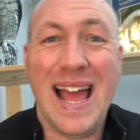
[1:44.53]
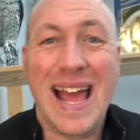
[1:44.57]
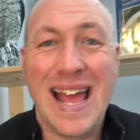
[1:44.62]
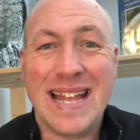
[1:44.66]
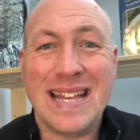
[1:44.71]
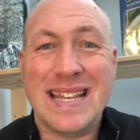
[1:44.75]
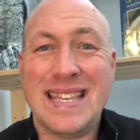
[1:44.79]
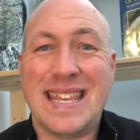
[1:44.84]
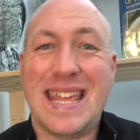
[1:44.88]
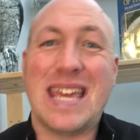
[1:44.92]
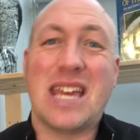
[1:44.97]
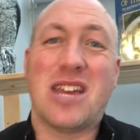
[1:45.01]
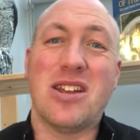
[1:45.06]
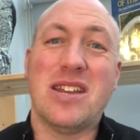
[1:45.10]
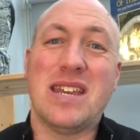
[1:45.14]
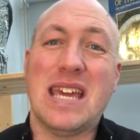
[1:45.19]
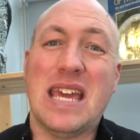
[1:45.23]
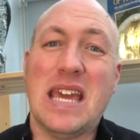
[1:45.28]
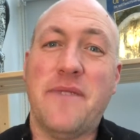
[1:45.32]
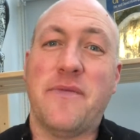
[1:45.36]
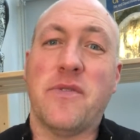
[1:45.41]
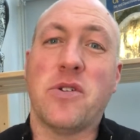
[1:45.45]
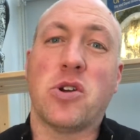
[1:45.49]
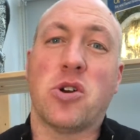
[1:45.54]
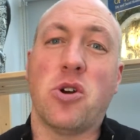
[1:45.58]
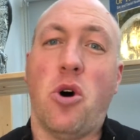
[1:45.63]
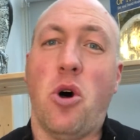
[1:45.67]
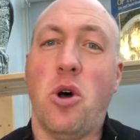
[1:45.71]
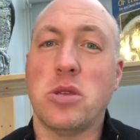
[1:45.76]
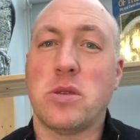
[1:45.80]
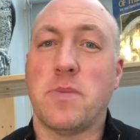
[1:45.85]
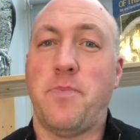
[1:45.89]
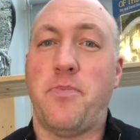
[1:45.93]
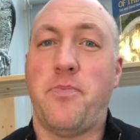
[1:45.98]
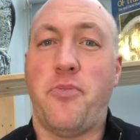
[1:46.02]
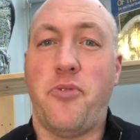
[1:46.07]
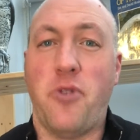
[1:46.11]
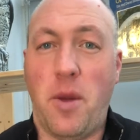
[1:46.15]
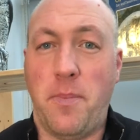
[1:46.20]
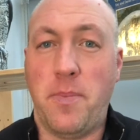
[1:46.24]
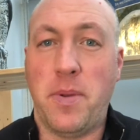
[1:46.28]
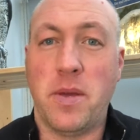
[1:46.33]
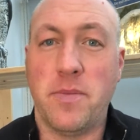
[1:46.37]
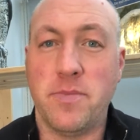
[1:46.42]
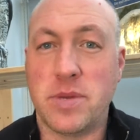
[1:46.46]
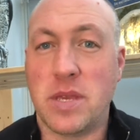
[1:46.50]
and it can even cause
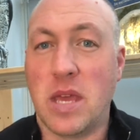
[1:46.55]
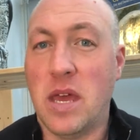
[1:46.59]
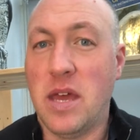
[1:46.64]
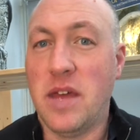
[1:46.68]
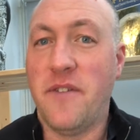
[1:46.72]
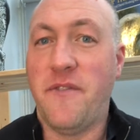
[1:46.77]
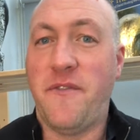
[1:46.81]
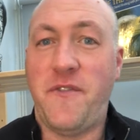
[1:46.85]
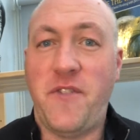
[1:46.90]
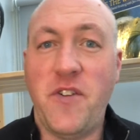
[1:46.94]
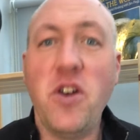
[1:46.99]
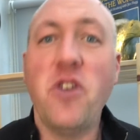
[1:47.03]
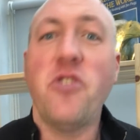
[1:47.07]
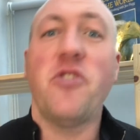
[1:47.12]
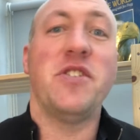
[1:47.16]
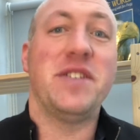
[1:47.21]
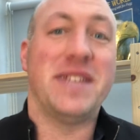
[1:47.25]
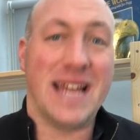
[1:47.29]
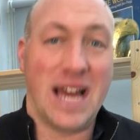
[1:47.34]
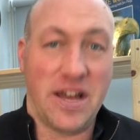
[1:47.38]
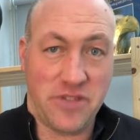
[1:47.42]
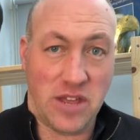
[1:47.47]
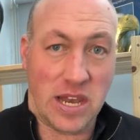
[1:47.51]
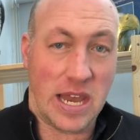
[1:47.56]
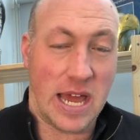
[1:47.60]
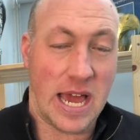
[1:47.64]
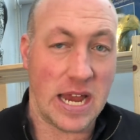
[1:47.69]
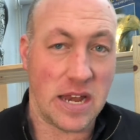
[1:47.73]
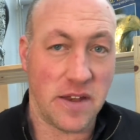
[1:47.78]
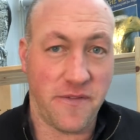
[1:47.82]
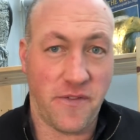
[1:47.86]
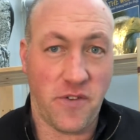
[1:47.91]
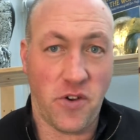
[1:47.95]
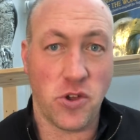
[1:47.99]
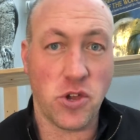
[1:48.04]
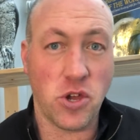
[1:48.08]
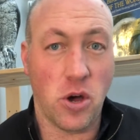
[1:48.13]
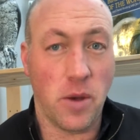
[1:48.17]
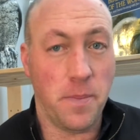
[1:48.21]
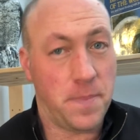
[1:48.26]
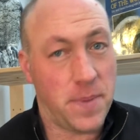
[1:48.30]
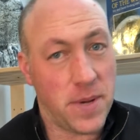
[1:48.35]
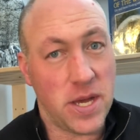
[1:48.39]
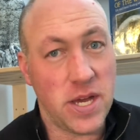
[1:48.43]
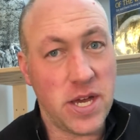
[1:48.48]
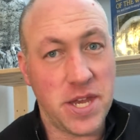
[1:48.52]
problems further down the line for your
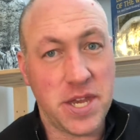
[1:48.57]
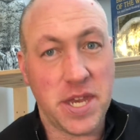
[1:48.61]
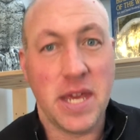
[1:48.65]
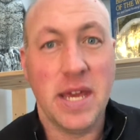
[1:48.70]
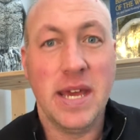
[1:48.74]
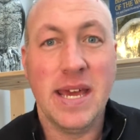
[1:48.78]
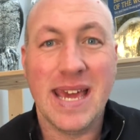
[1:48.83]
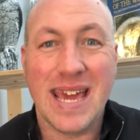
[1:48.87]
bird,